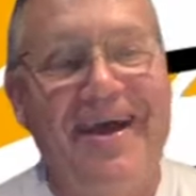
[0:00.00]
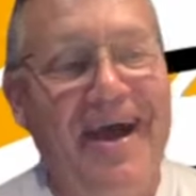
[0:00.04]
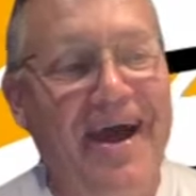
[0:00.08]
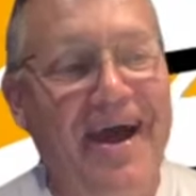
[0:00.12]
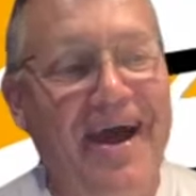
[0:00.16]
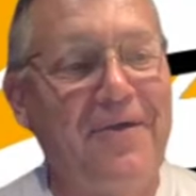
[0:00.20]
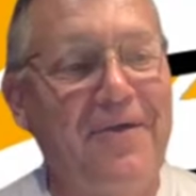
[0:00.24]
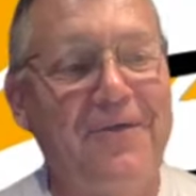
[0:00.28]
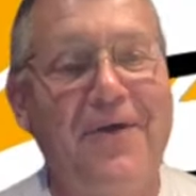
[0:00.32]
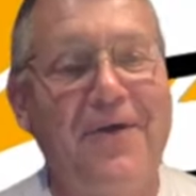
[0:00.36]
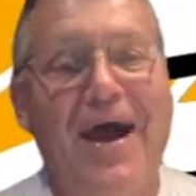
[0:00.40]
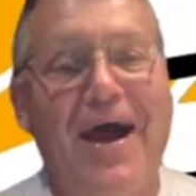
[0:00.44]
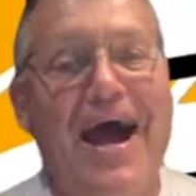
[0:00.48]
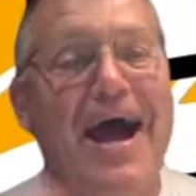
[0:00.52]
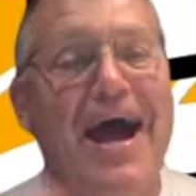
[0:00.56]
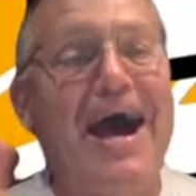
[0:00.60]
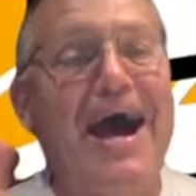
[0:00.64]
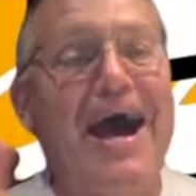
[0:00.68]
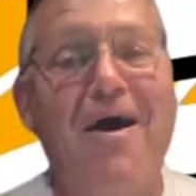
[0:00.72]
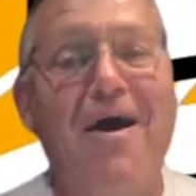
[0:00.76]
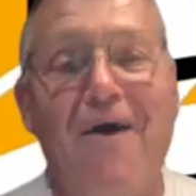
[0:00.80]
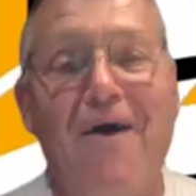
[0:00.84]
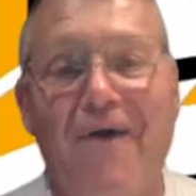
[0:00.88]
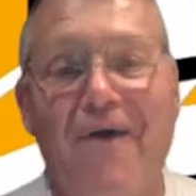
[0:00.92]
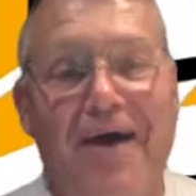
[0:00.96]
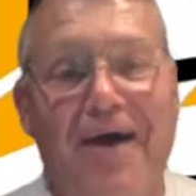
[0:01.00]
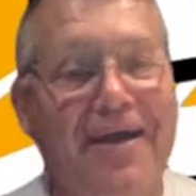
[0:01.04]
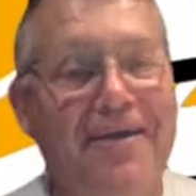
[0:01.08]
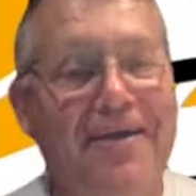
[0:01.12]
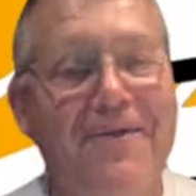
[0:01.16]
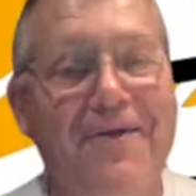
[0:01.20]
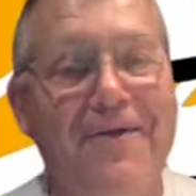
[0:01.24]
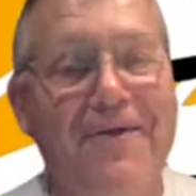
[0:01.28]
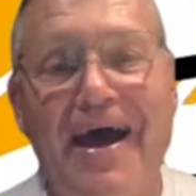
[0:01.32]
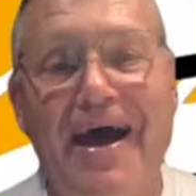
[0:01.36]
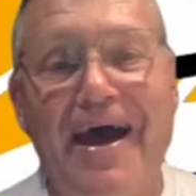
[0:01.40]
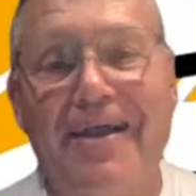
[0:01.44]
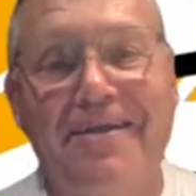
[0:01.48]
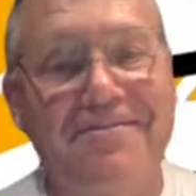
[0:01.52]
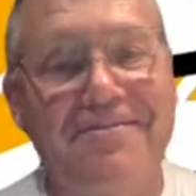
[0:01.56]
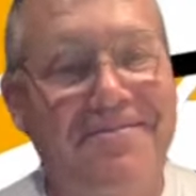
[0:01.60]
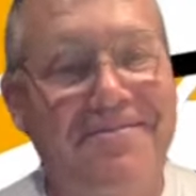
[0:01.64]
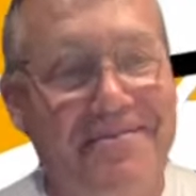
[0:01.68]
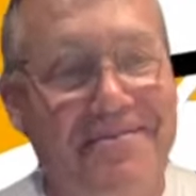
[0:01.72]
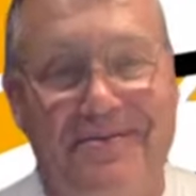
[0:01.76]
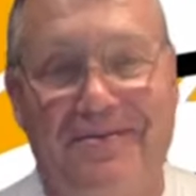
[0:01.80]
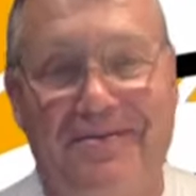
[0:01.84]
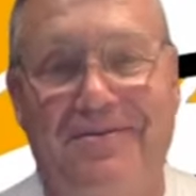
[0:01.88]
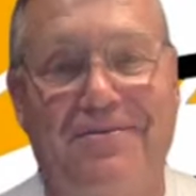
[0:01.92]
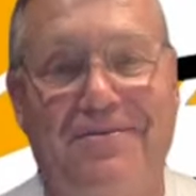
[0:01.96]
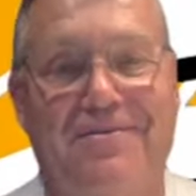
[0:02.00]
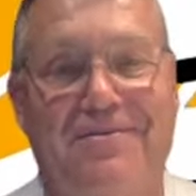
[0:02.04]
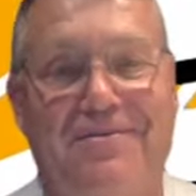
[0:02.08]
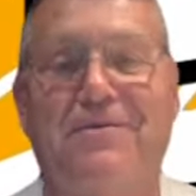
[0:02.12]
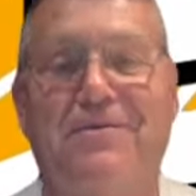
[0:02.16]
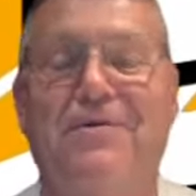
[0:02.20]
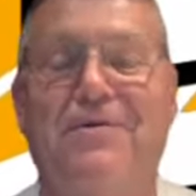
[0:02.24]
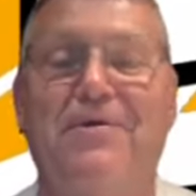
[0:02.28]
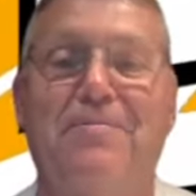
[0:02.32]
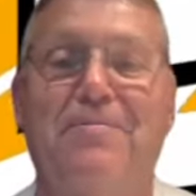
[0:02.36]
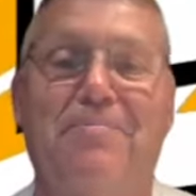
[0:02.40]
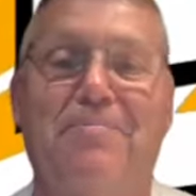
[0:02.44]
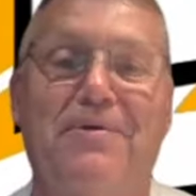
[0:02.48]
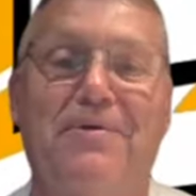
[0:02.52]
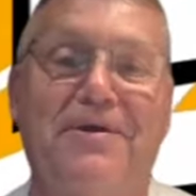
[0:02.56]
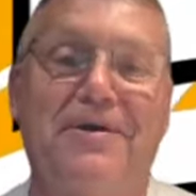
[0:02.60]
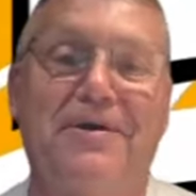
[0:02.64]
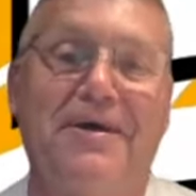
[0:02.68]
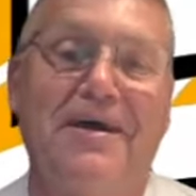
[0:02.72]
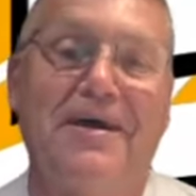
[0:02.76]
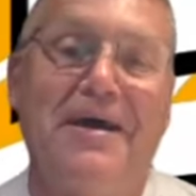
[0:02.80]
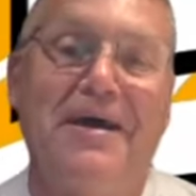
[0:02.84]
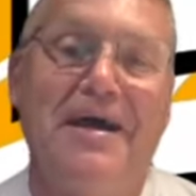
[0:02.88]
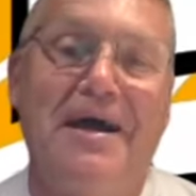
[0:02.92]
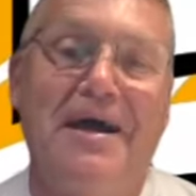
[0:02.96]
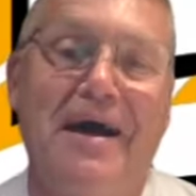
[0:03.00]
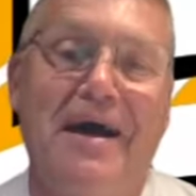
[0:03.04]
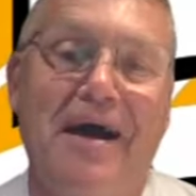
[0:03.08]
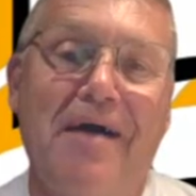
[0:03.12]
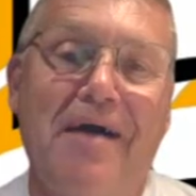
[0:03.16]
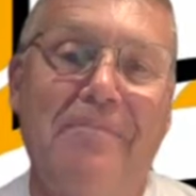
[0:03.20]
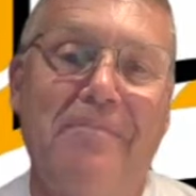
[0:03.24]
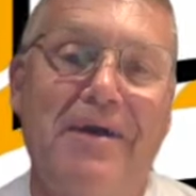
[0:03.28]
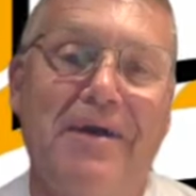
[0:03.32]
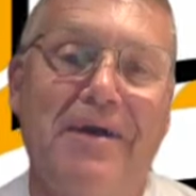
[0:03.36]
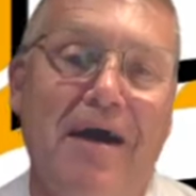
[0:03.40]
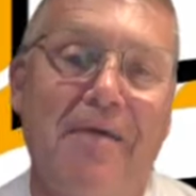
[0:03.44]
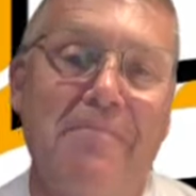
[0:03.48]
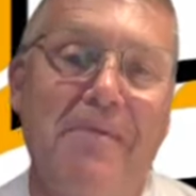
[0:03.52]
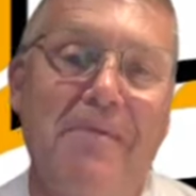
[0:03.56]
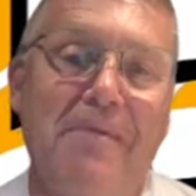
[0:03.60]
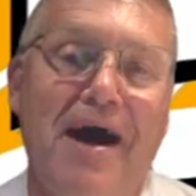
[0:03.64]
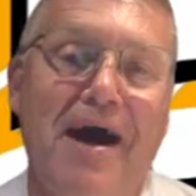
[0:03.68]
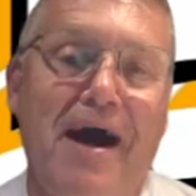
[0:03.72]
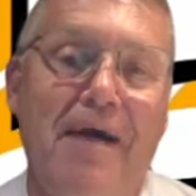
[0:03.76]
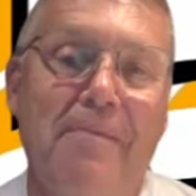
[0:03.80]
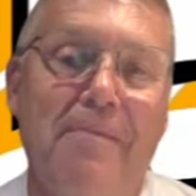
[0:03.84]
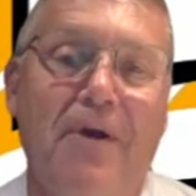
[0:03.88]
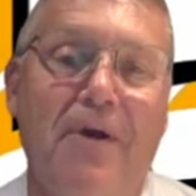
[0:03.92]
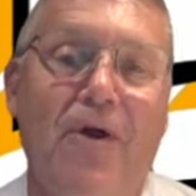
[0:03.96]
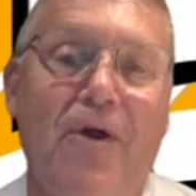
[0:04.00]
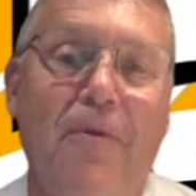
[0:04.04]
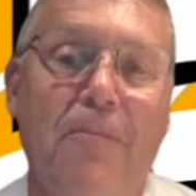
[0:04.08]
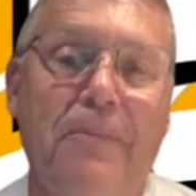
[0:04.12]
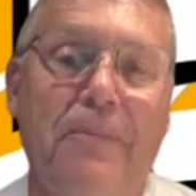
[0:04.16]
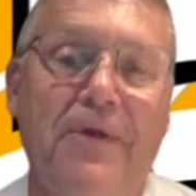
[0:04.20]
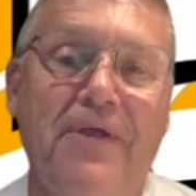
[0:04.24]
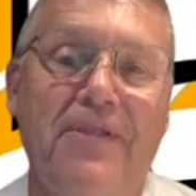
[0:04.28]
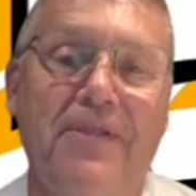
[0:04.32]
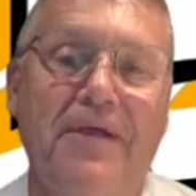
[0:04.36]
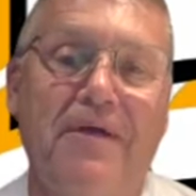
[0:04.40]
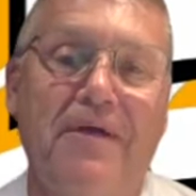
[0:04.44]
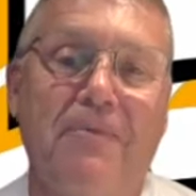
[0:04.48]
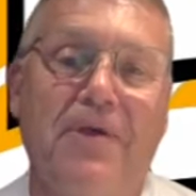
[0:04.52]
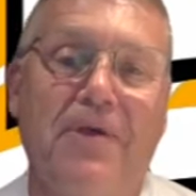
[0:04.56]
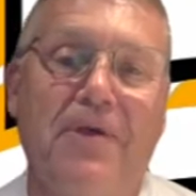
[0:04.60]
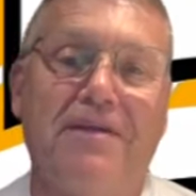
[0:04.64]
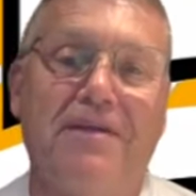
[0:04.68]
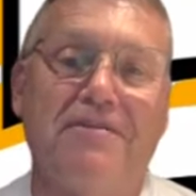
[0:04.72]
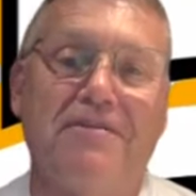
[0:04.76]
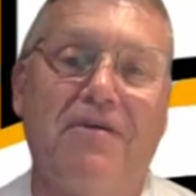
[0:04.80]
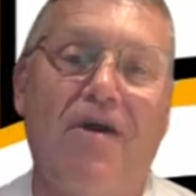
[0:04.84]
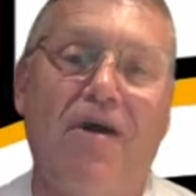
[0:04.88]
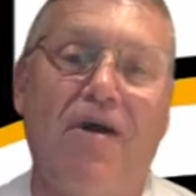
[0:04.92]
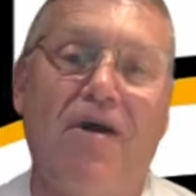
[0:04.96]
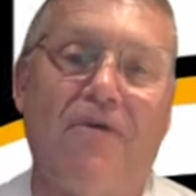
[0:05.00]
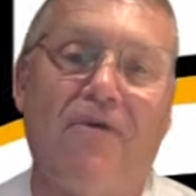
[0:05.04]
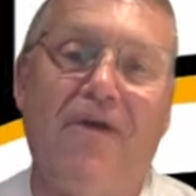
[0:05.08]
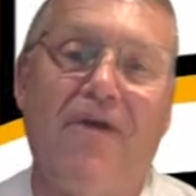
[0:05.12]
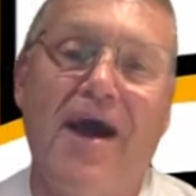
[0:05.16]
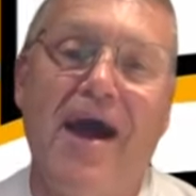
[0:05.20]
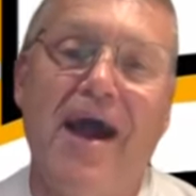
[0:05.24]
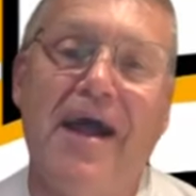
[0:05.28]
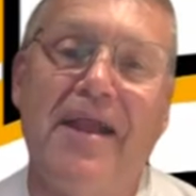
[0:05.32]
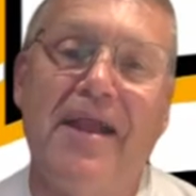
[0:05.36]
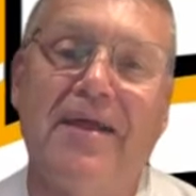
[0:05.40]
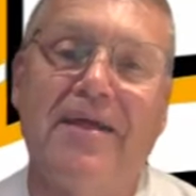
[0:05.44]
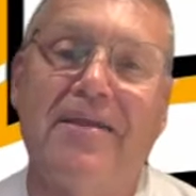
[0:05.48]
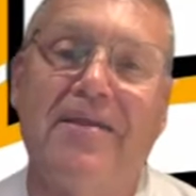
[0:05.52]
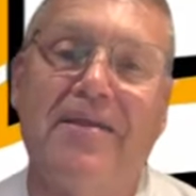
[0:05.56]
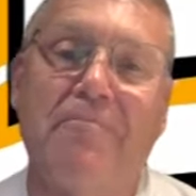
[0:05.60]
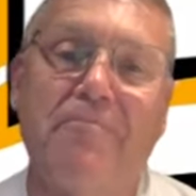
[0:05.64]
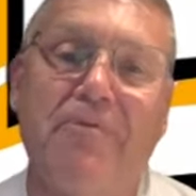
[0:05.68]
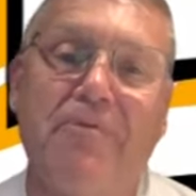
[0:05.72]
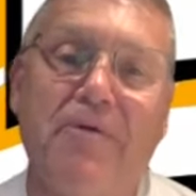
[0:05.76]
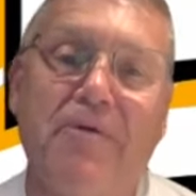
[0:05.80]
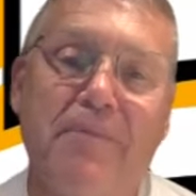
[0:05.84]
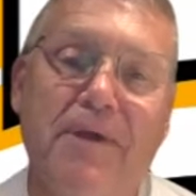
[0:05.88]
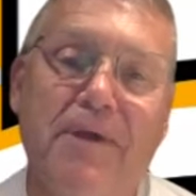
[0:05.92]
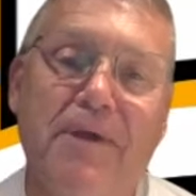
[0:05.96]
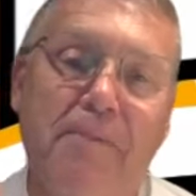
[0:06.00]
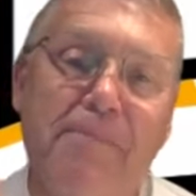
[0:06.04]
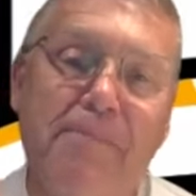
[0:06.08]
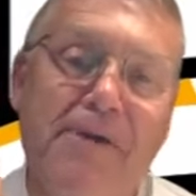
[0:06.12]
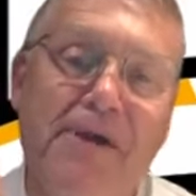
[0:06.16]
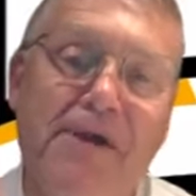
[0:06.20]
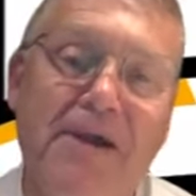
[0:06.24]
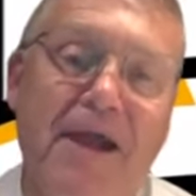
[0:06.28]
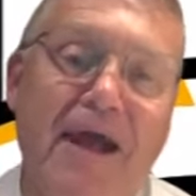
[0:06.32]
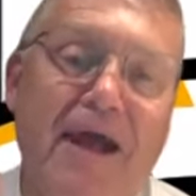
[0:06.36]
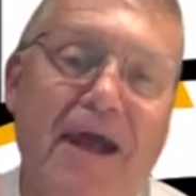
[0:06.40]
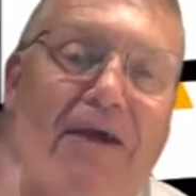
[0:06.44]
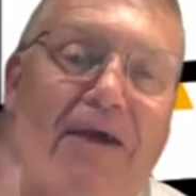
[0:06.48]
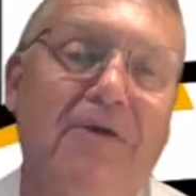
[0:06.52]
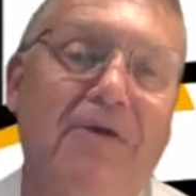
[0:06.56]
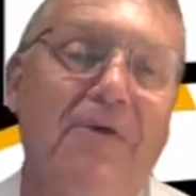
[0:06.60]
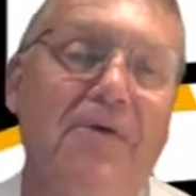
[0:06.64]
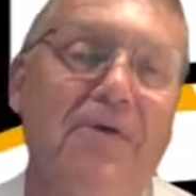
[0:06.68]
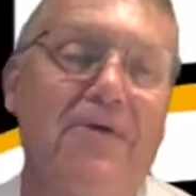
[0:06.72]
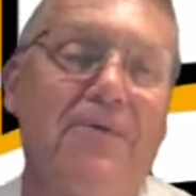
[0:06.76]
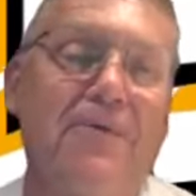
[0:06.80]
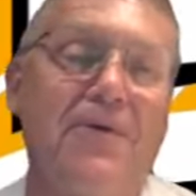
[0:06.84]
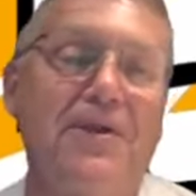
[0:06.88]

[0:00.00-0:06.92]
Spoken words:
I don't know how the Cedars do it, but I mean, I'm hoping that we can talk Ryan in to put me up there in that corner.